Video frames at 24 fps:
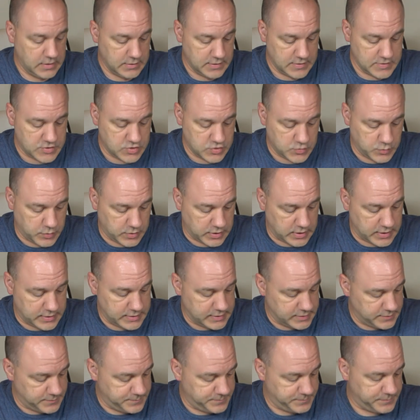this is what I
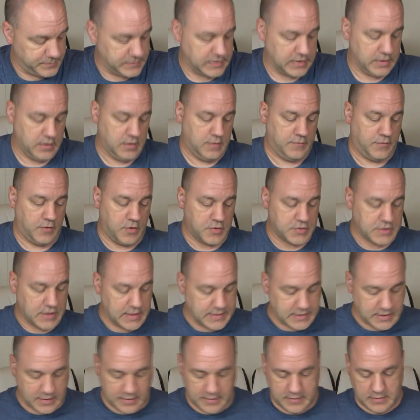do. First, I
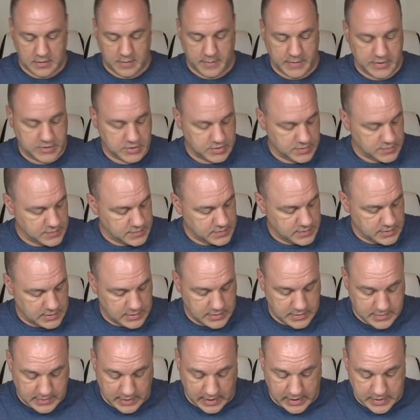tell you the dimensions. In
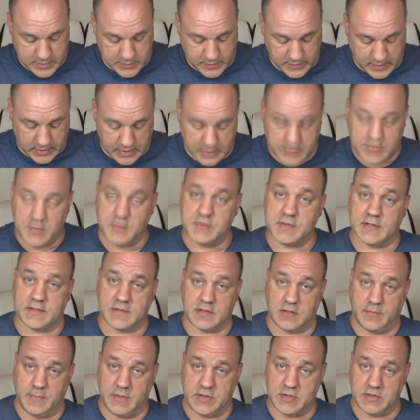this case, we've got two sets
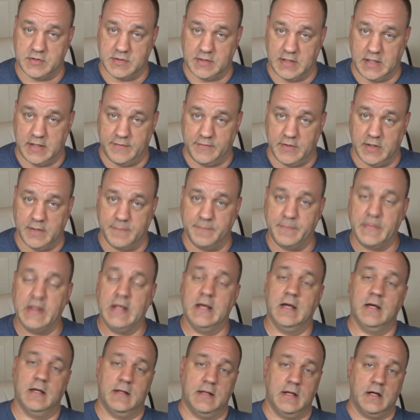of dimensions to give you.
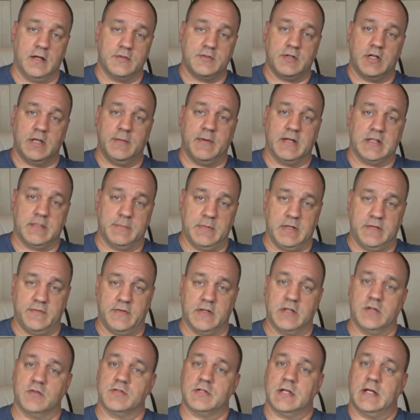And then I'll tell you about the
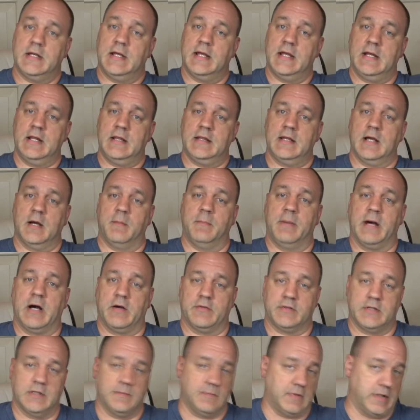minifigures and anything
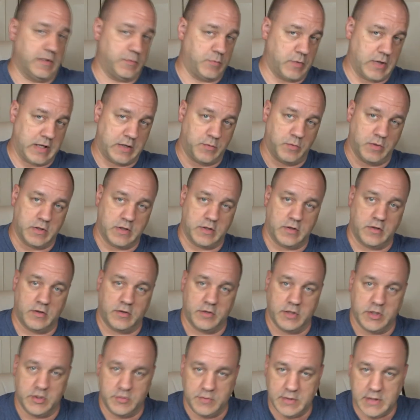about them, like, like whether they're
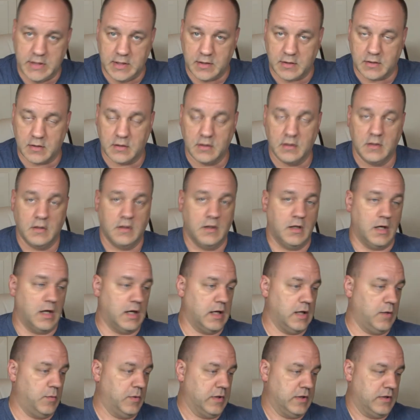unique,
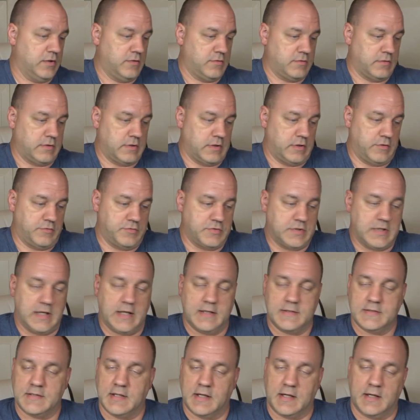uh, whether they're in the their
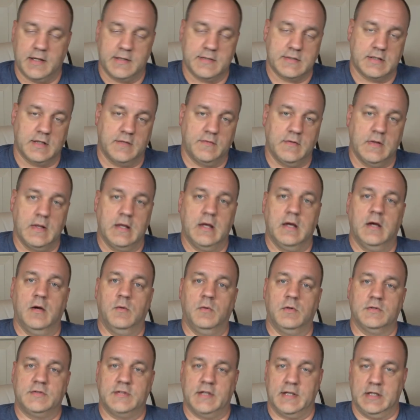sets, that kind of stuff.
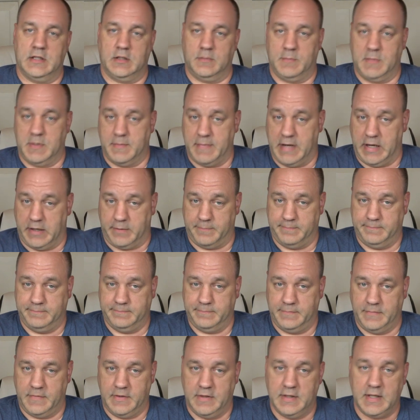We'll tell you a little bit about them.
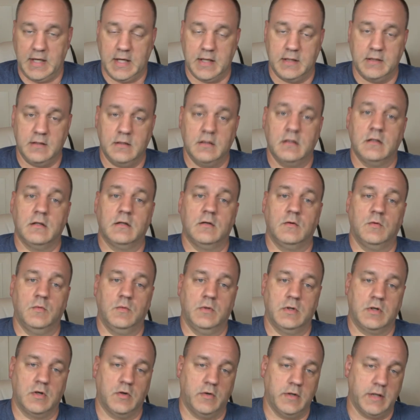Then
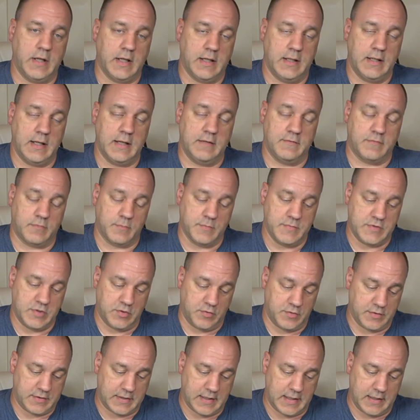we'll go ahead and from
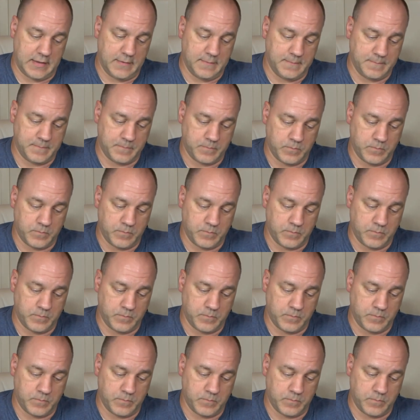0 to 10,